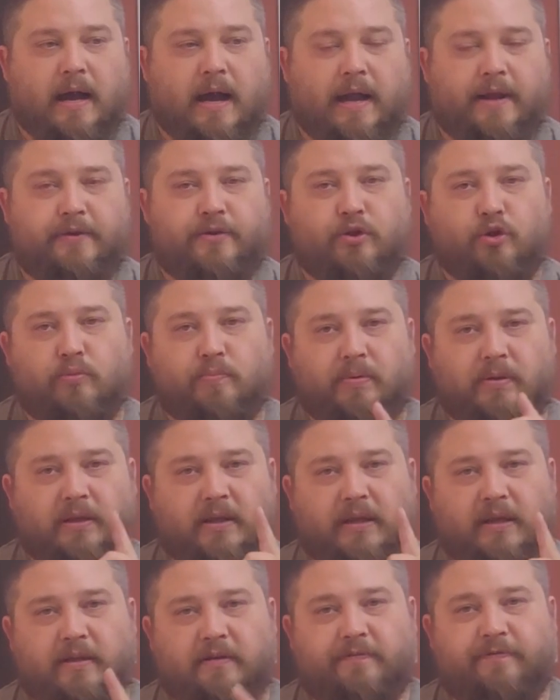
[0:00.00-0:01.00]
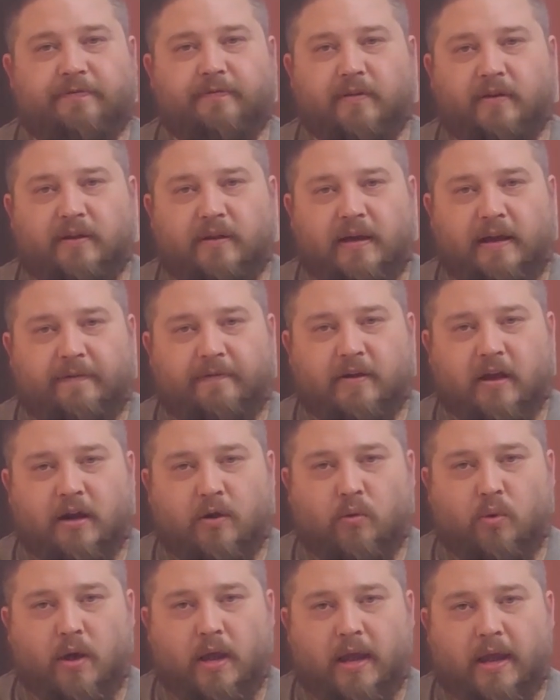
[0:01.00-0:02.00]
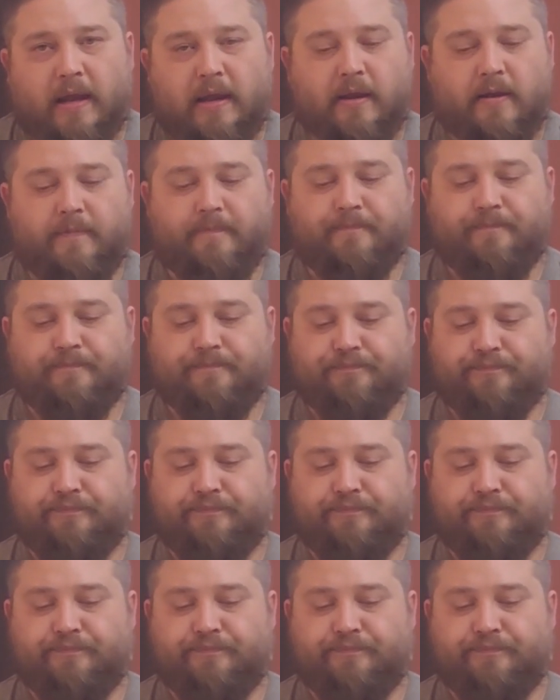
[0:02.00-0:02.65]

I do believe I've got a way